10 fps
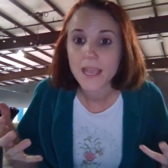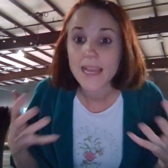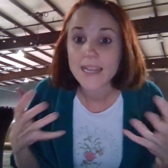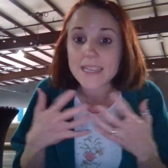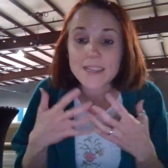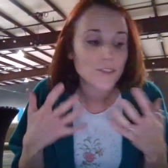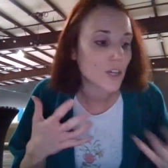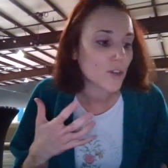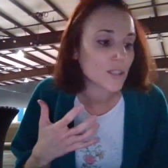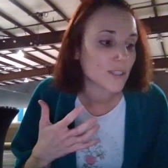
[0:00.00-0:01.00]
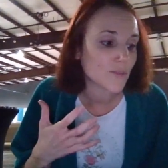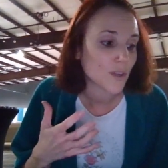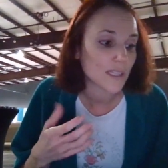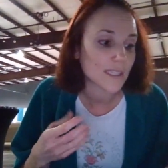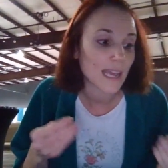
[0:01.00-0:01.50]
And he even goes as
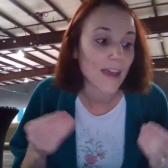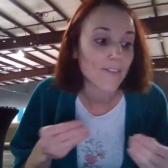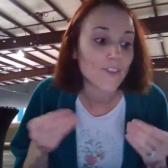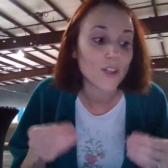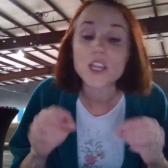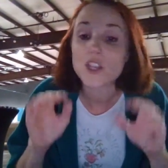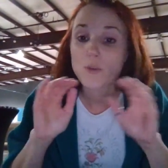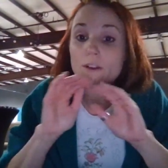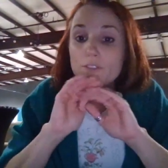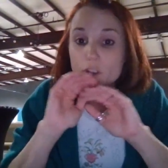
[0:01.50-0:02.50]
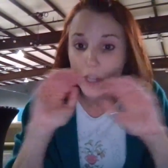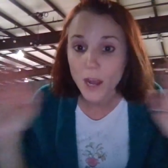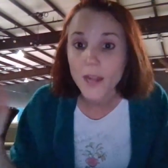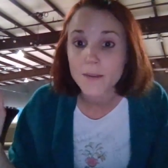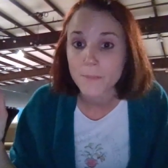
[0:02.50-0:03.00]
far to say, I feel like you have
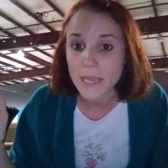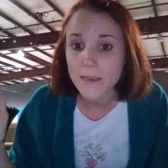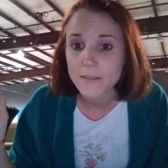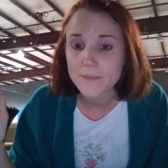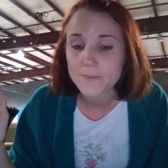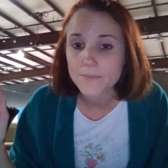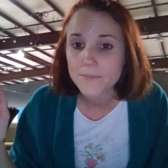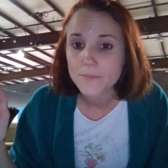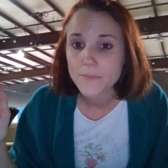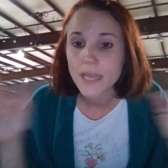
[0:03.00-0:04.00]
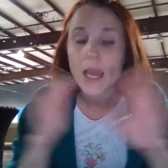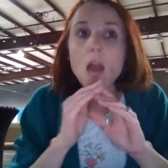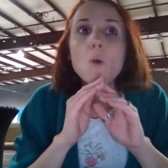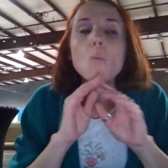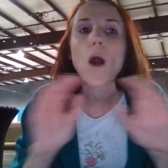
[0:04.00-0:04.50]
forgotten me. Like,
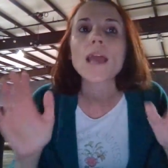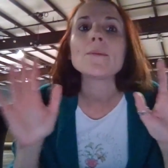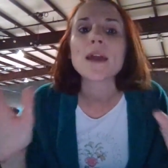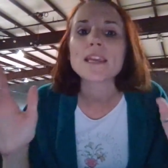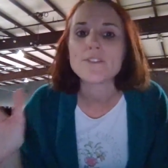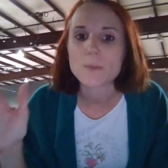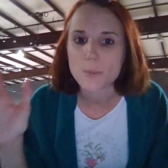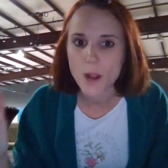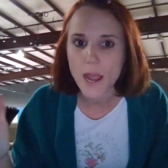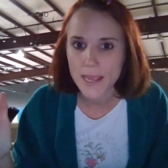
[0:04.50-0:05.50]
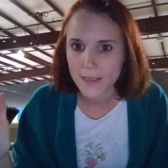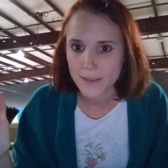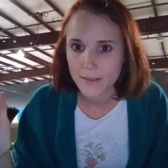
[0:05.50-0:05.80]
why am I even praying?